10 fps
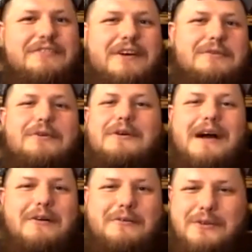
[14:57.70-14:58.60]
If I don't know
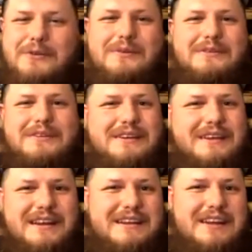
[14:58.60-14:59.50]
how you
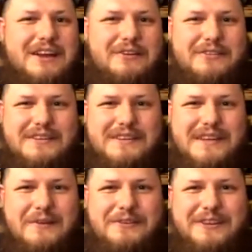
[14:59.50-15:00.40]
can get at night on the
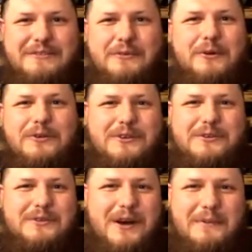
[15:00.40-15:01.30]
town in rural
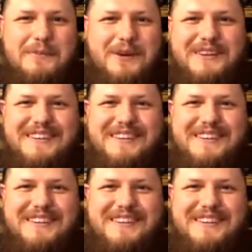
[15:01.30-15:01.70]
Utah. But